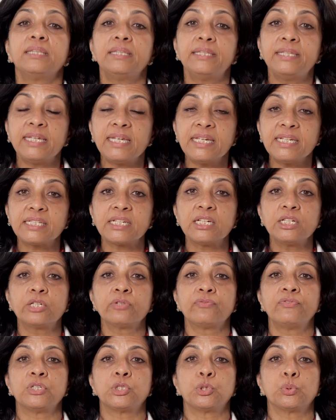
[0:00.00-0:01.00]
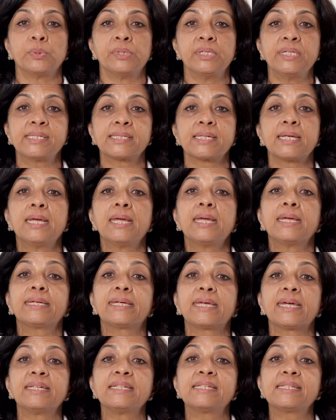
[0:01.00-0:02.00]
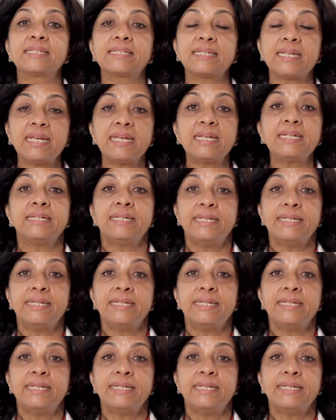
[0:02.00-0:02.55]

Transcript: these individuals can see